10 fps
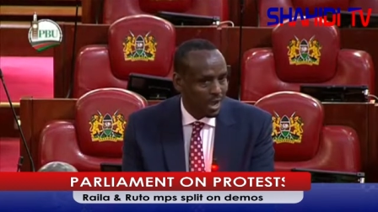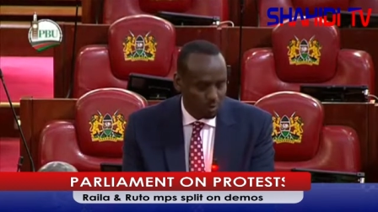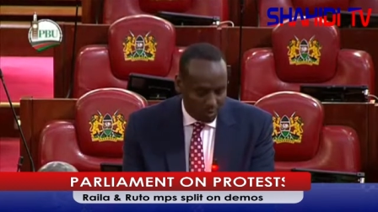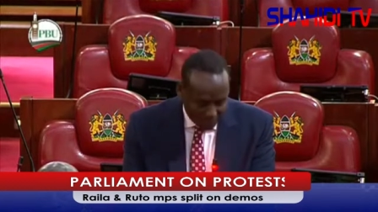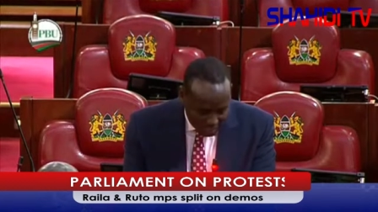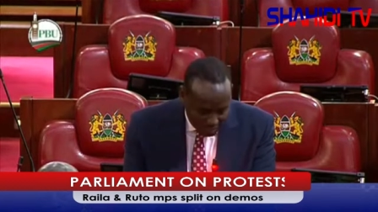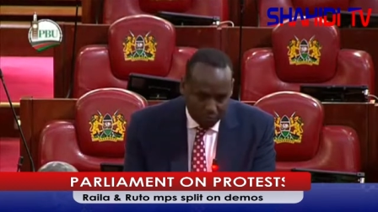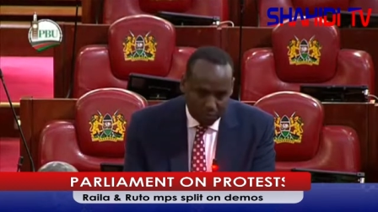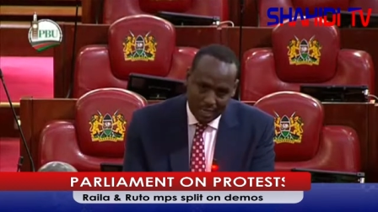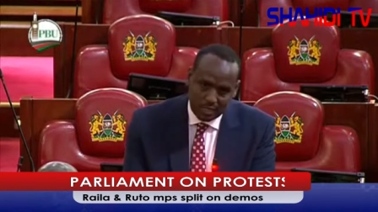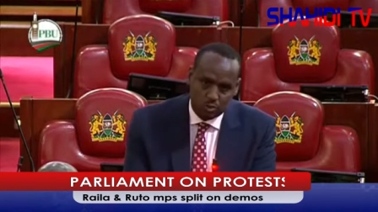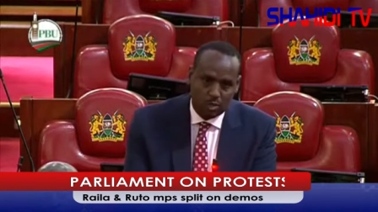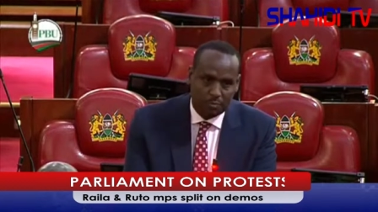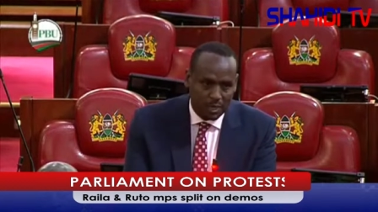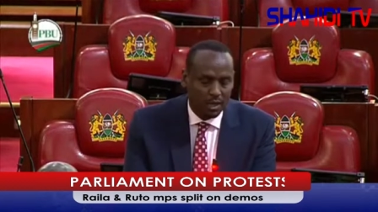I would therefore like
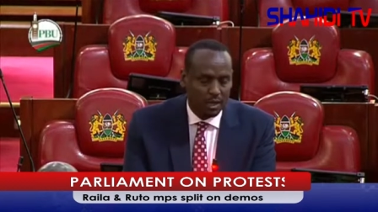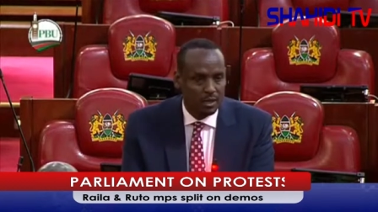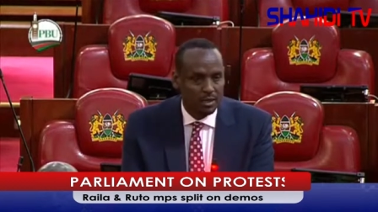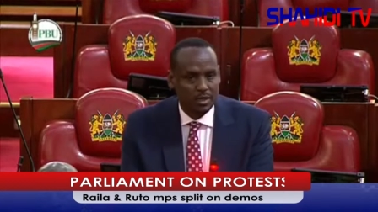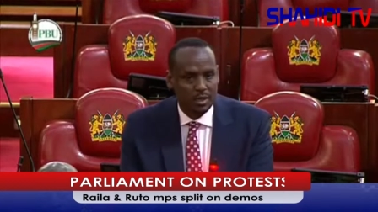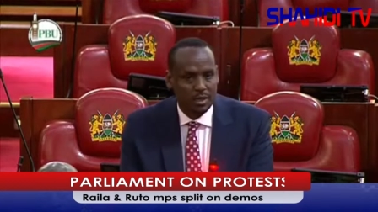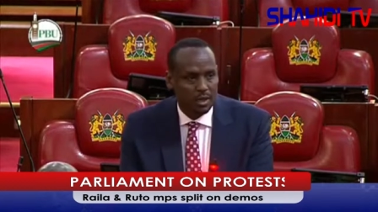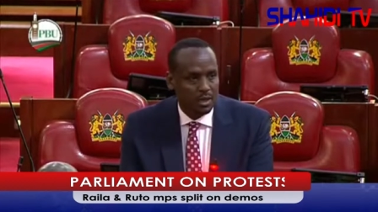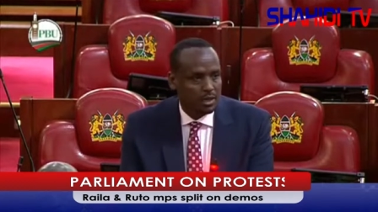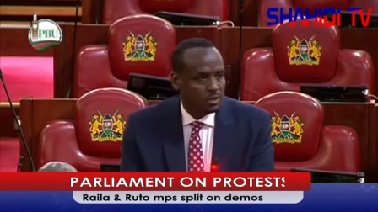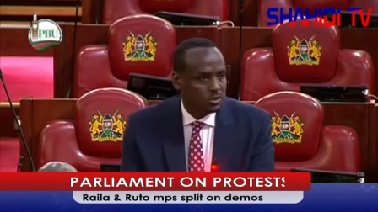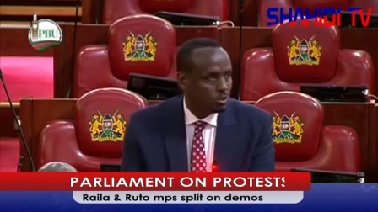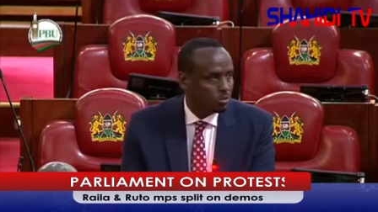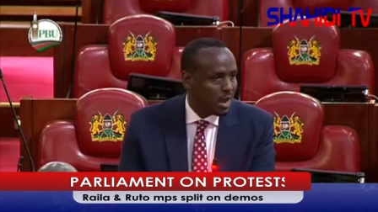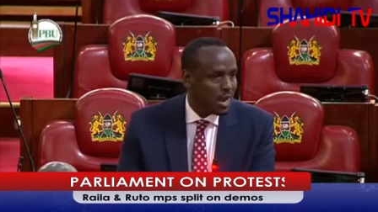to appeal
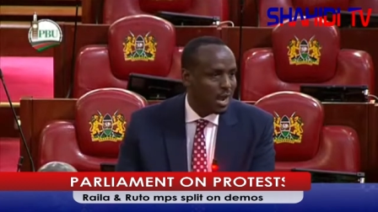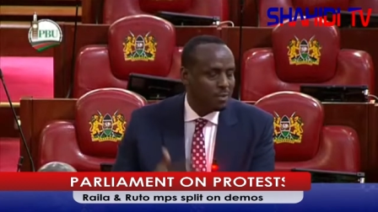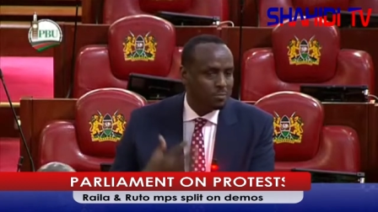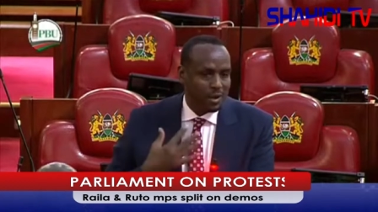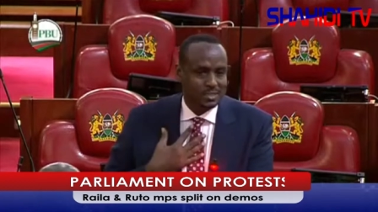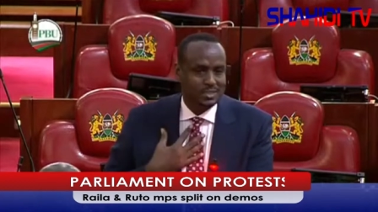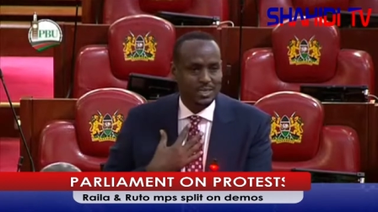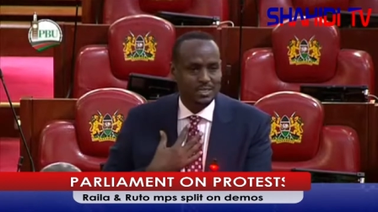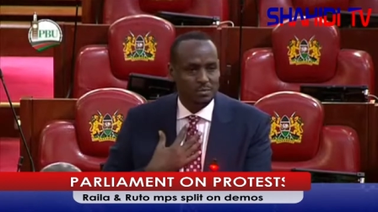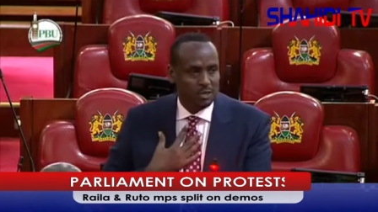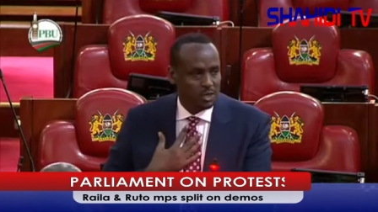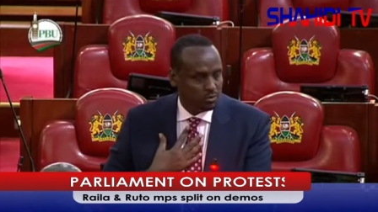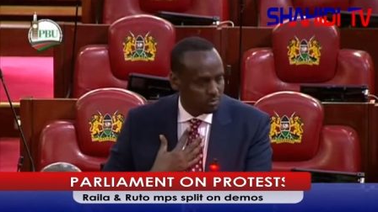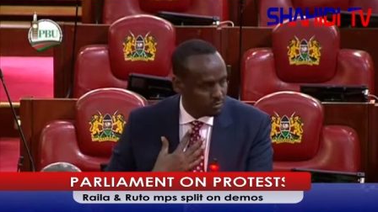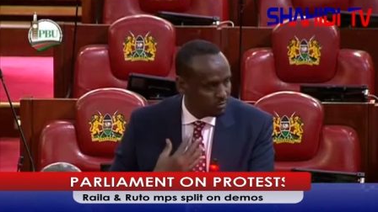to my party
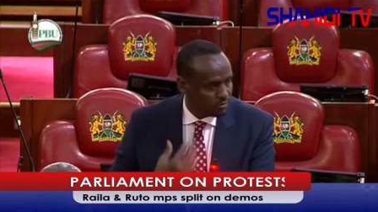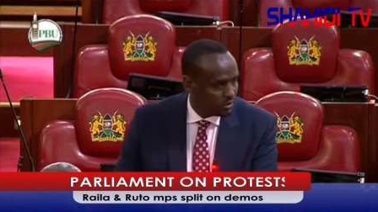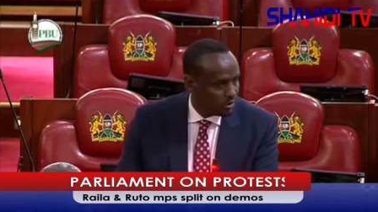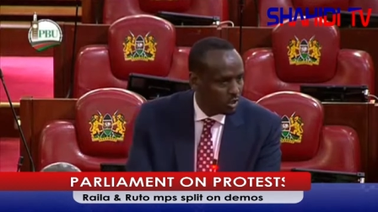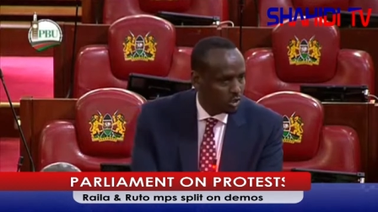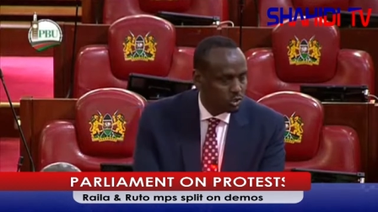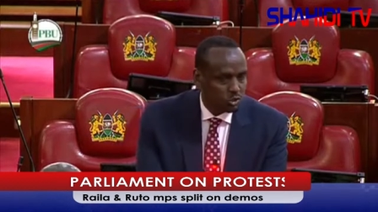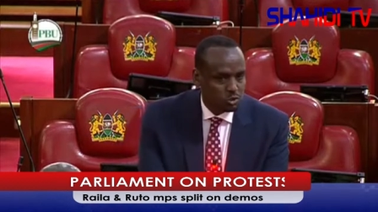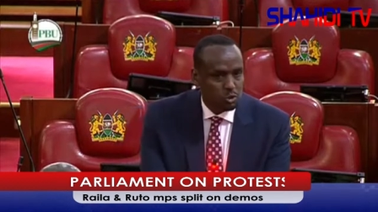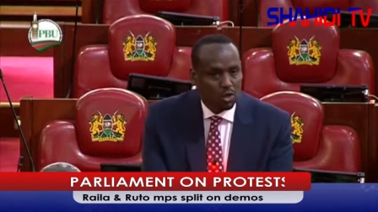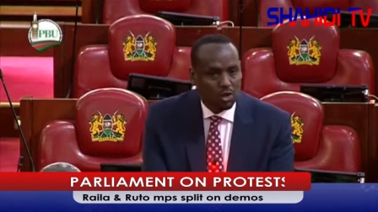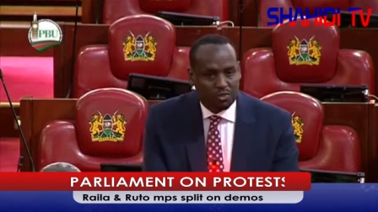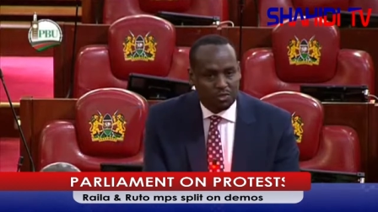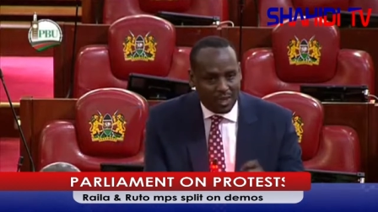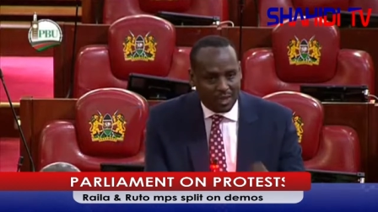Azimio to
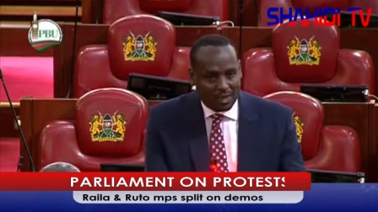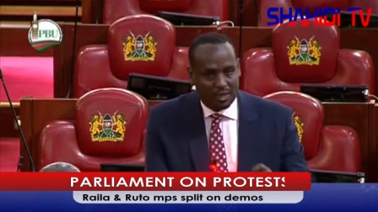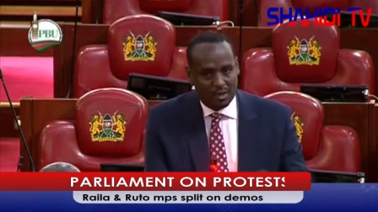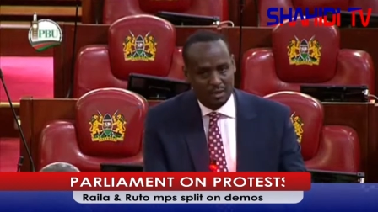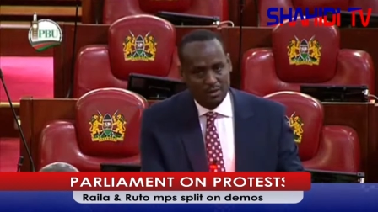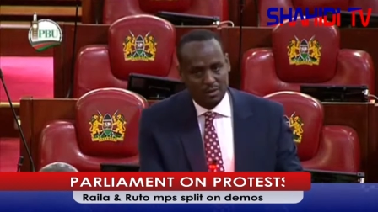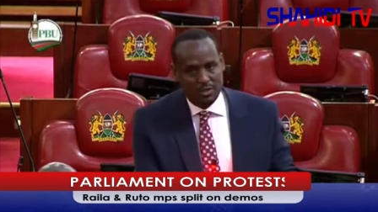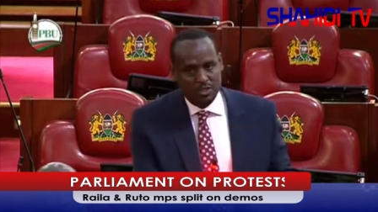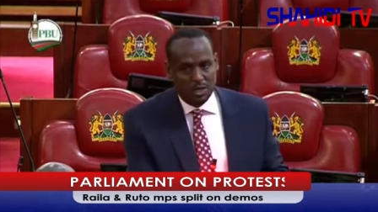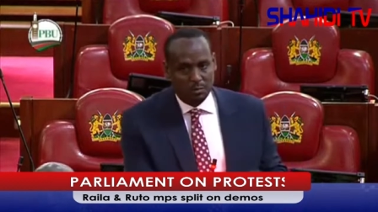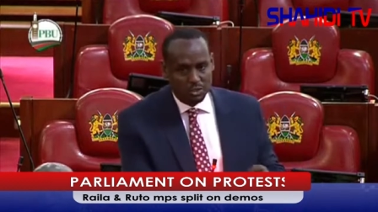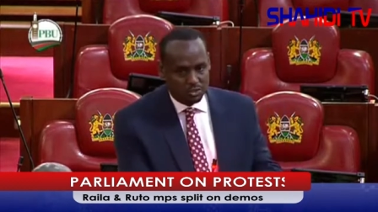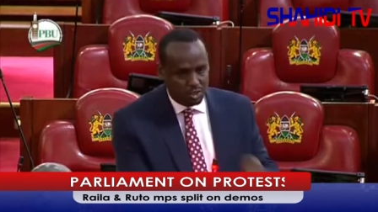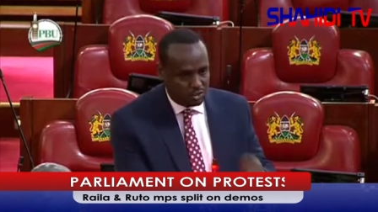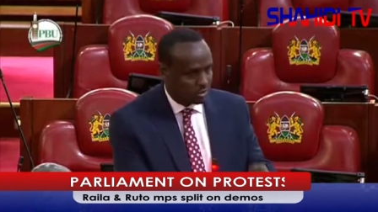rethink these
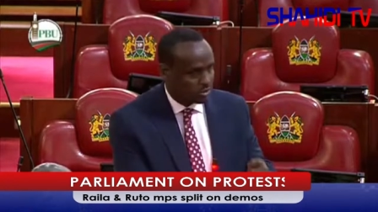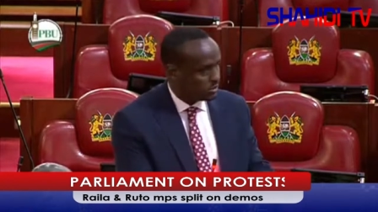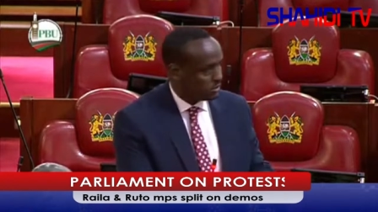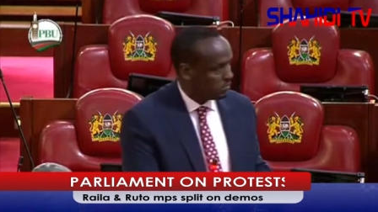demonstrations.